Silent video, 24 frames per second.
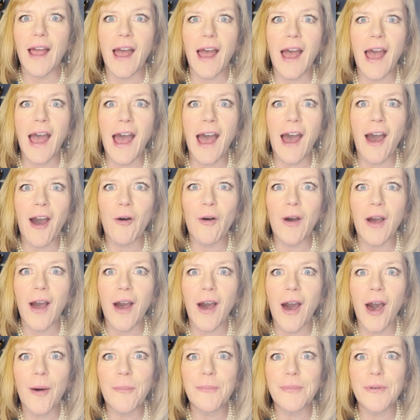how
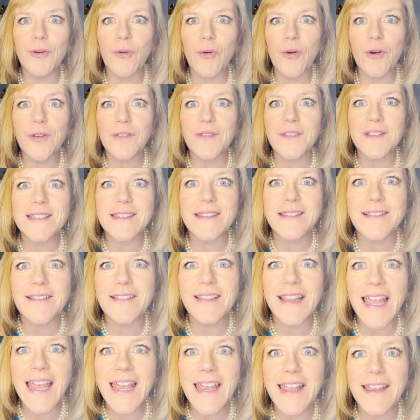up north is the
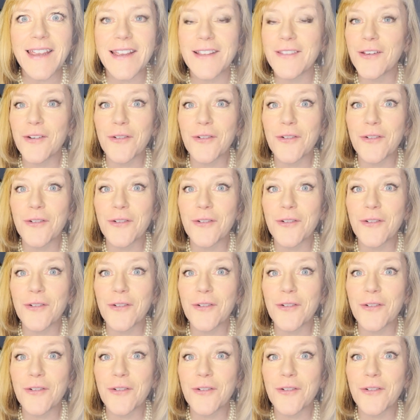lake and